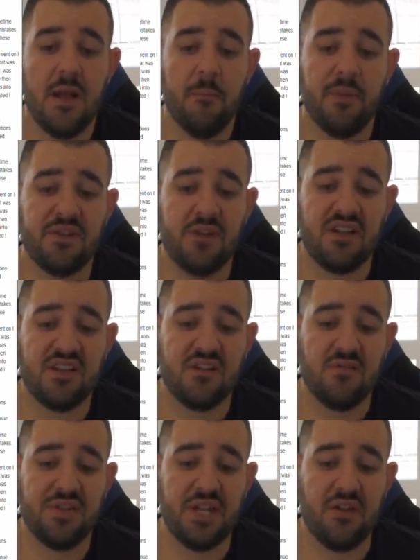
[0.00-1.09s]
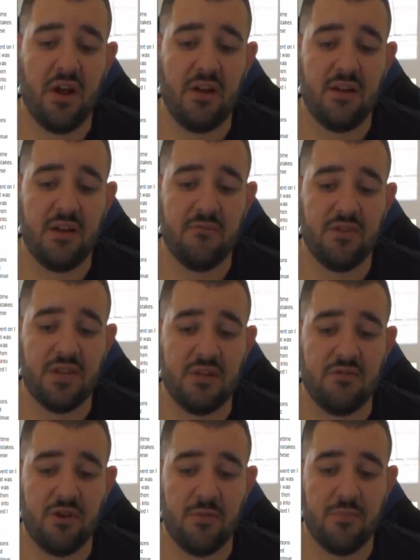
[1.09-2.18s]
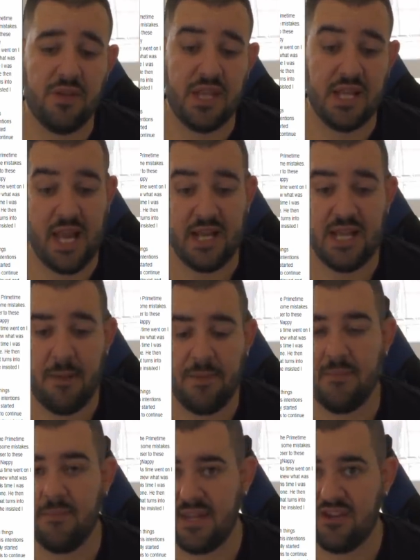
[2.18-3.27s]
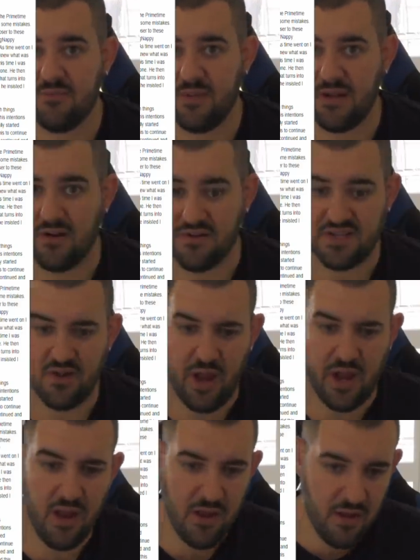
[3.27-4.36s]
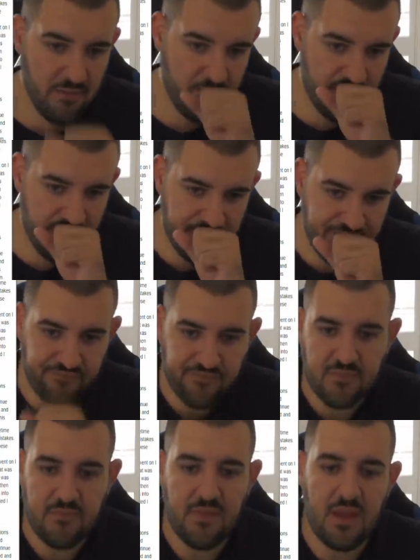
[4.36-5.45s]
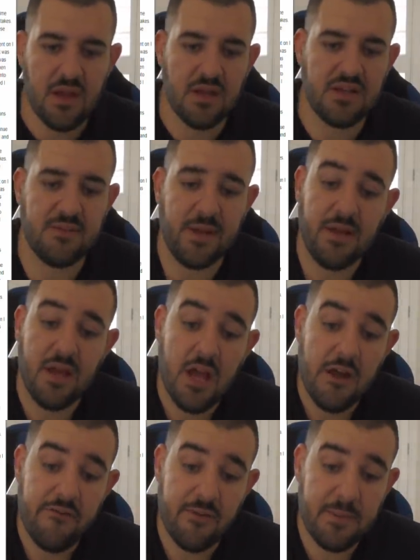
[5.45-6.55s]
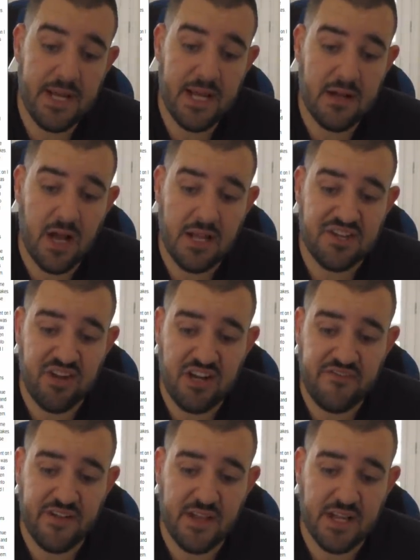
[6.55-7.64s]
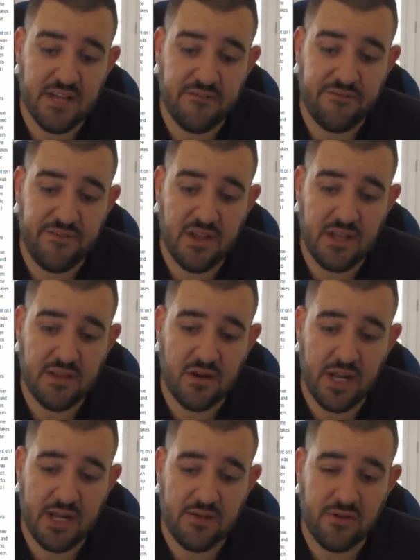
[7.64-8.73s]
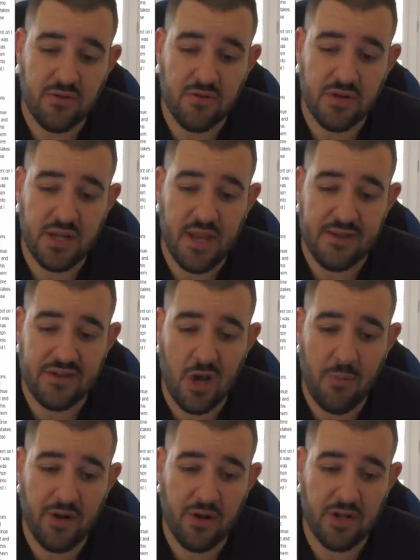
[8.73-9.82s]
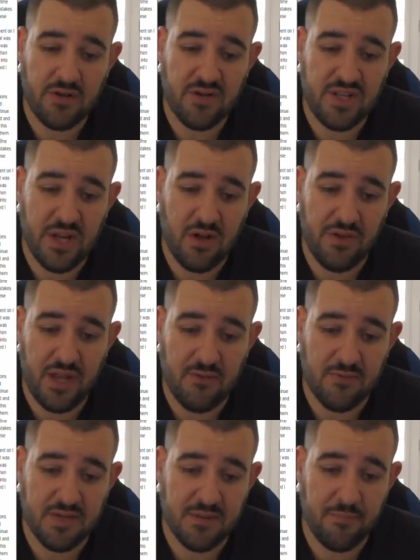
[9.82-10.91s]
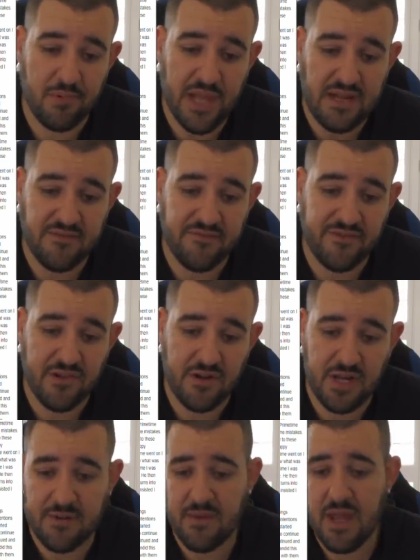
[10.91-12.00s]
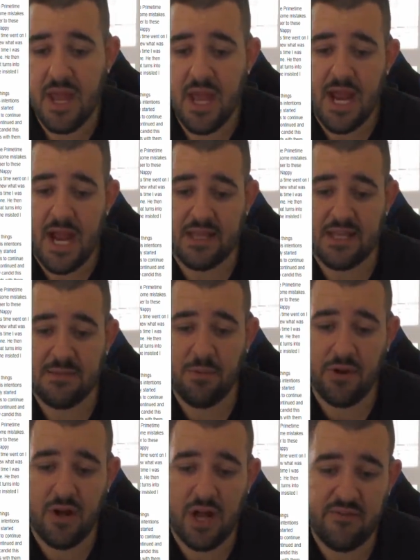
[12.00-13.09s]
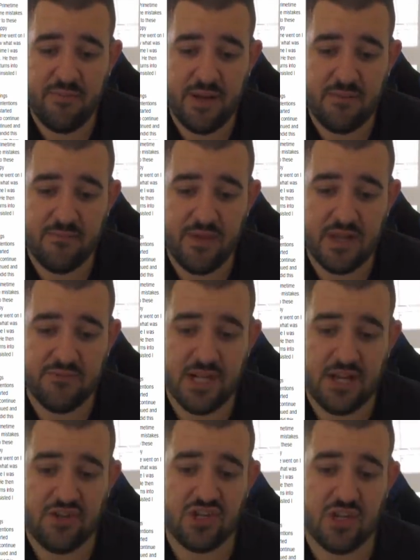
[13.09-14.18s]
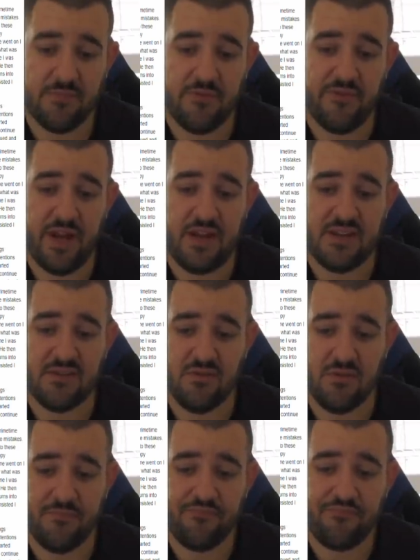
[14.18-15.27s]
Besides the calls at night with the group, the TheKingNappy messaged me on the side. Excuse me. From the beginning I had a strange feeling and a feeling that I ignored. As time went on I could tell that it was a blatant flirting. At this point I had been in a relationship of any sort,